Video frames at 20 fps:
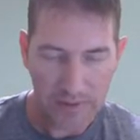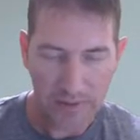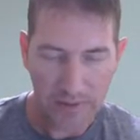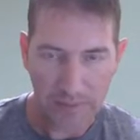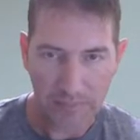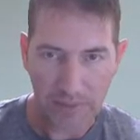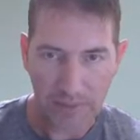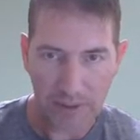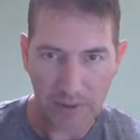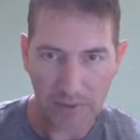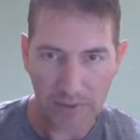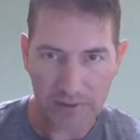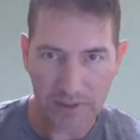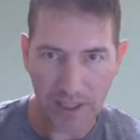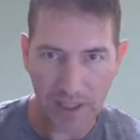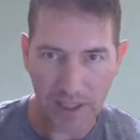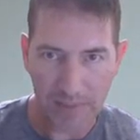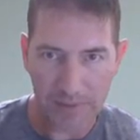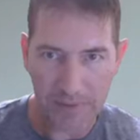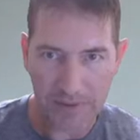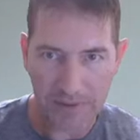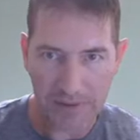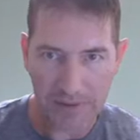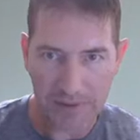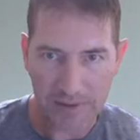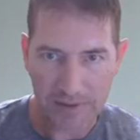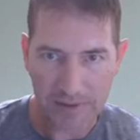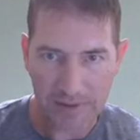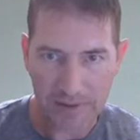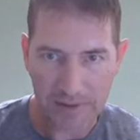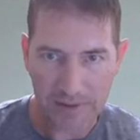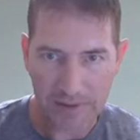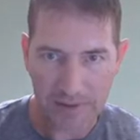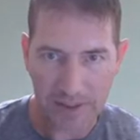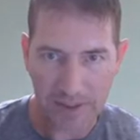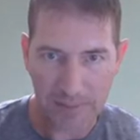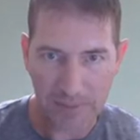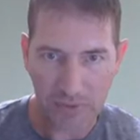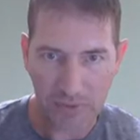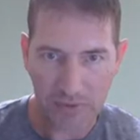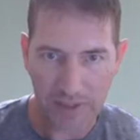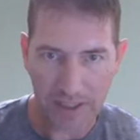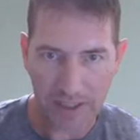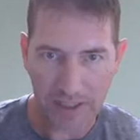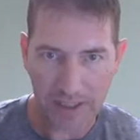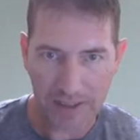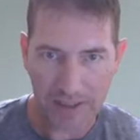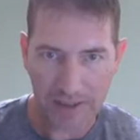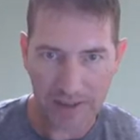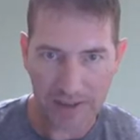Michael Thomas. Is that a mosaic?